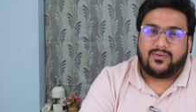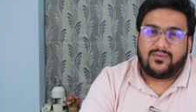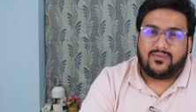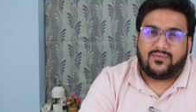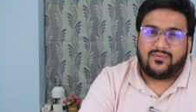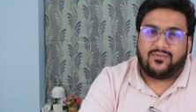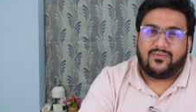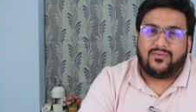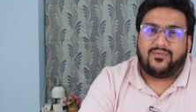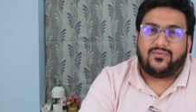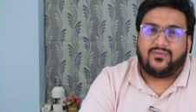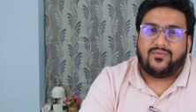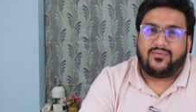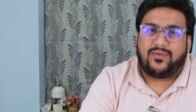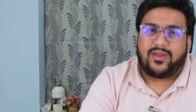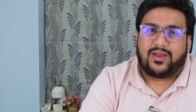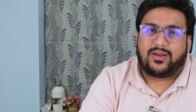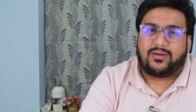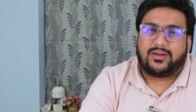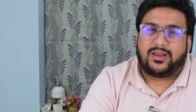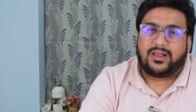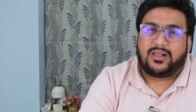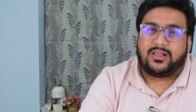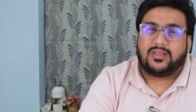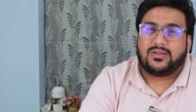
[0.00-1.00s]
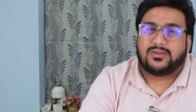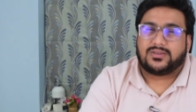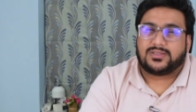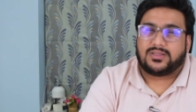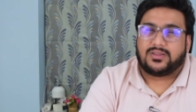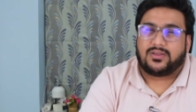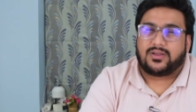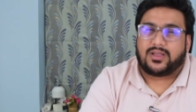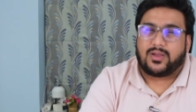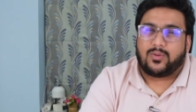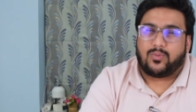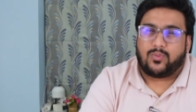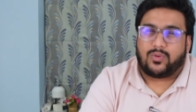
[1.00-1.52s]
very close
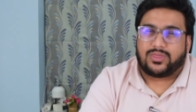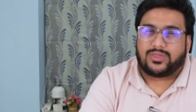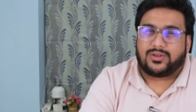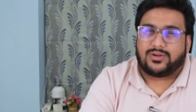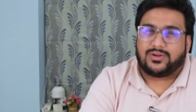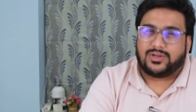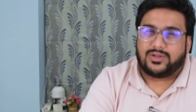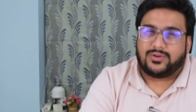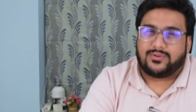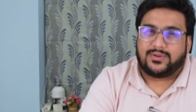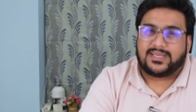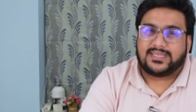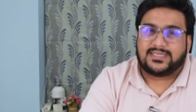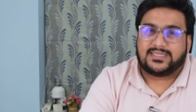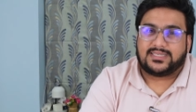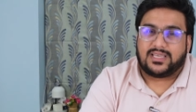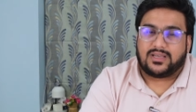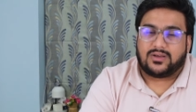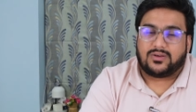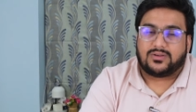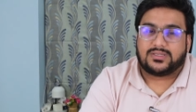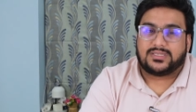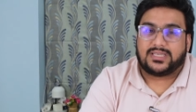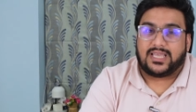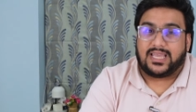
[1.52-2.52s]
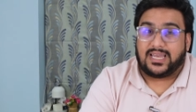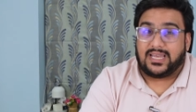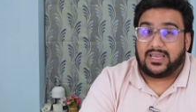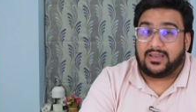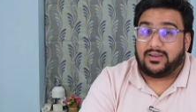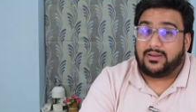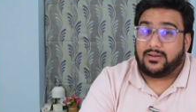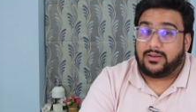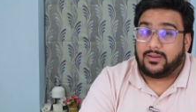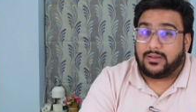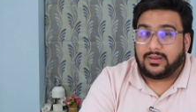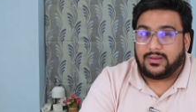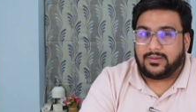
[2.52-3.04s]
look at what they're doing sales
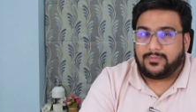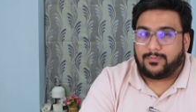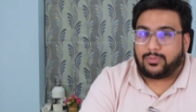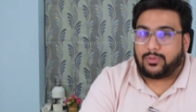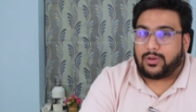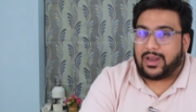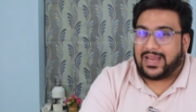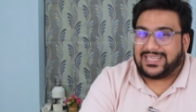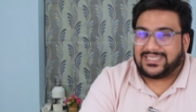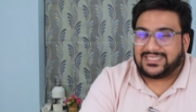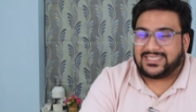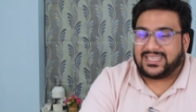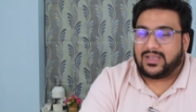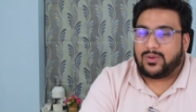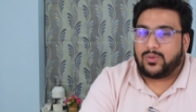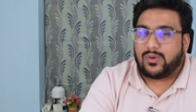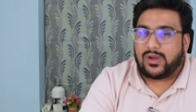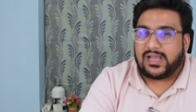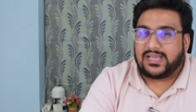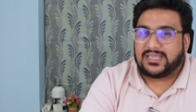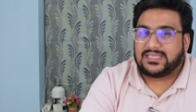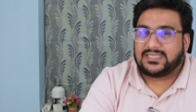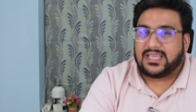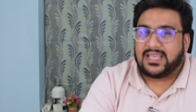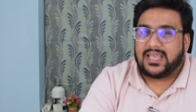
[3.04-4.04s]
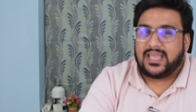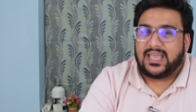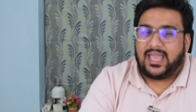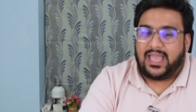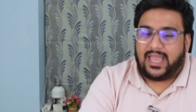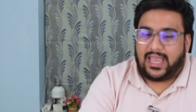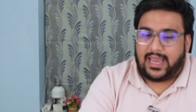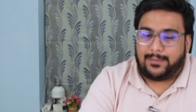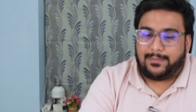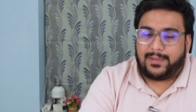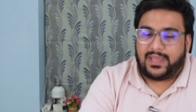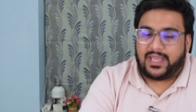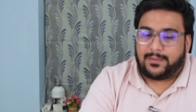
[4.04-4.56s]
and pricing wise
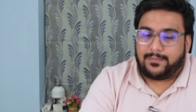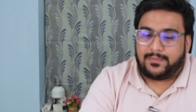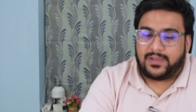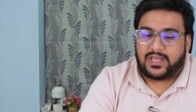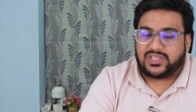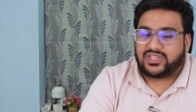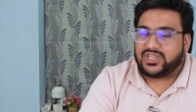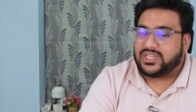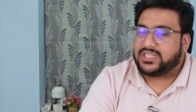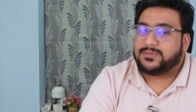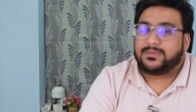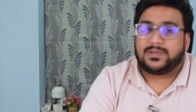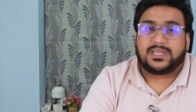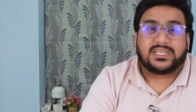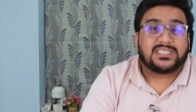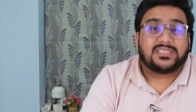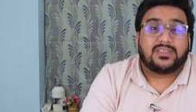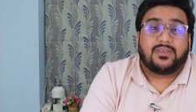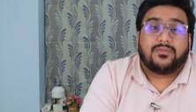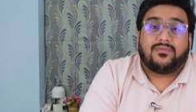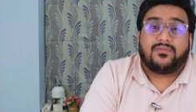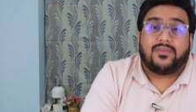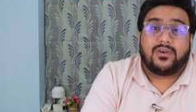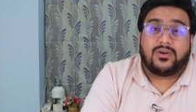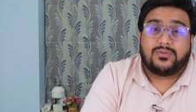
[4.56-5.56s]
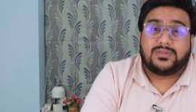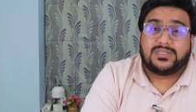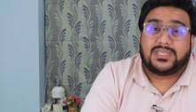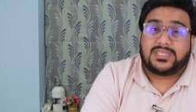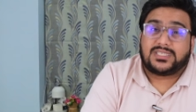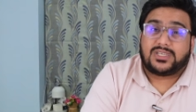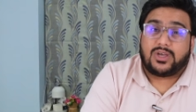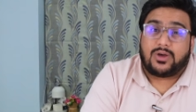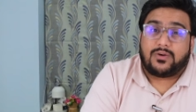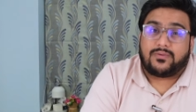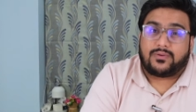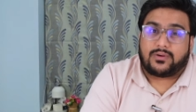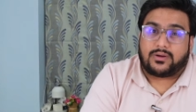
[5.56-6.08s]
and make a big change, because the phones
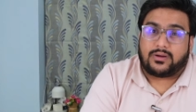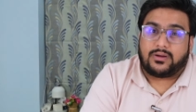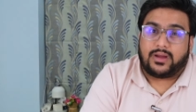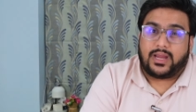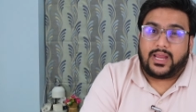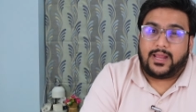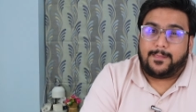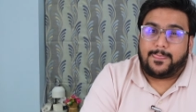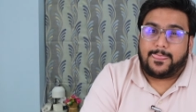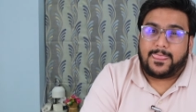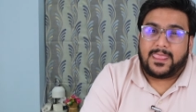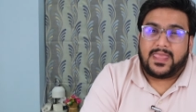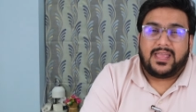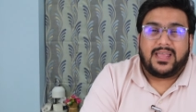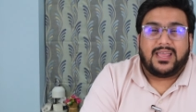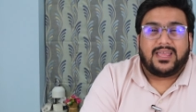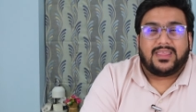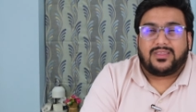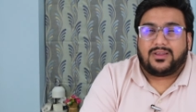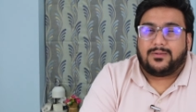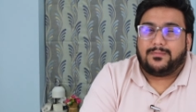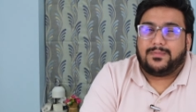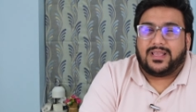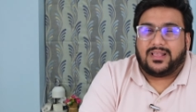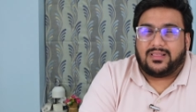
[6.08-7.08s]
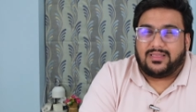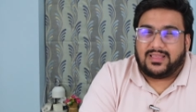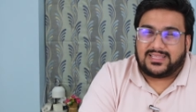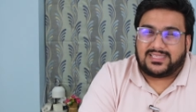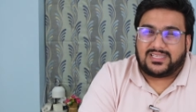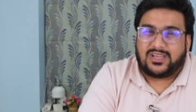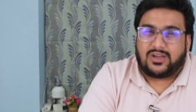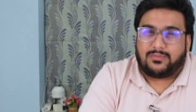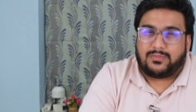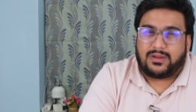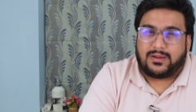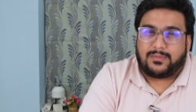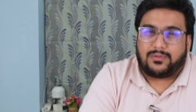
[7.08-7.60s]
itself are great. They're being let
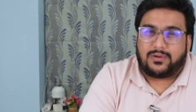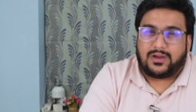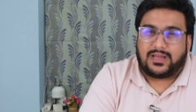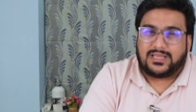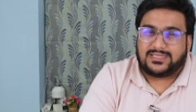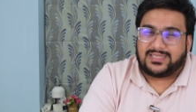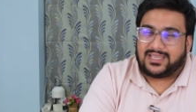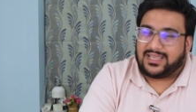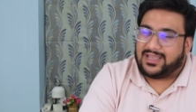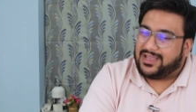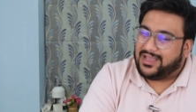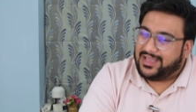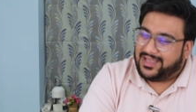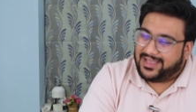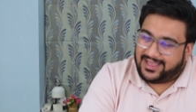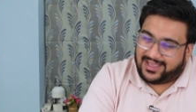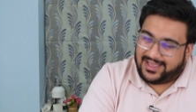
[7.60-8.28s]
down by pricing,